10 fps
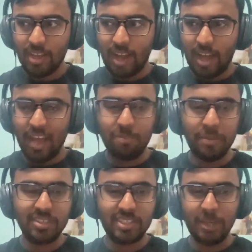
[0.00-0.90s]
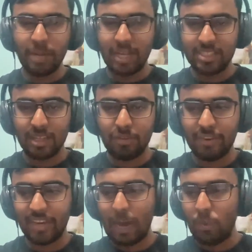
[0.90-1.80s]
I have been seeing myself,
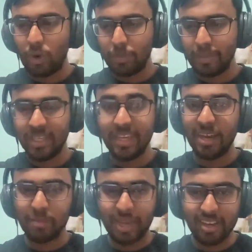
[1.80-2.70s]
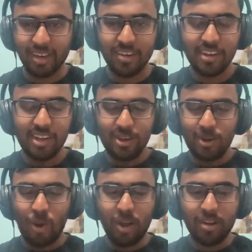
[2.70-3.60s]
hey, I want to be the kingmaker,
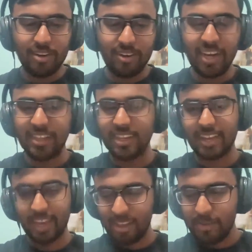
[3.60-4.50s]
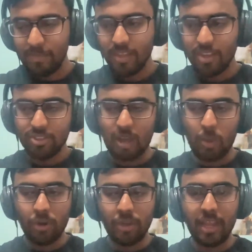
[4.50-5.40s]
not really the king. So I
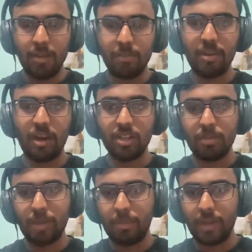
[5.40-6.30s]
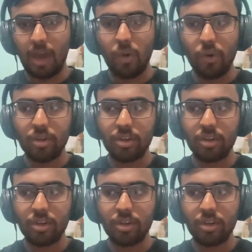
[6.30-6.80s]
want to help other people out,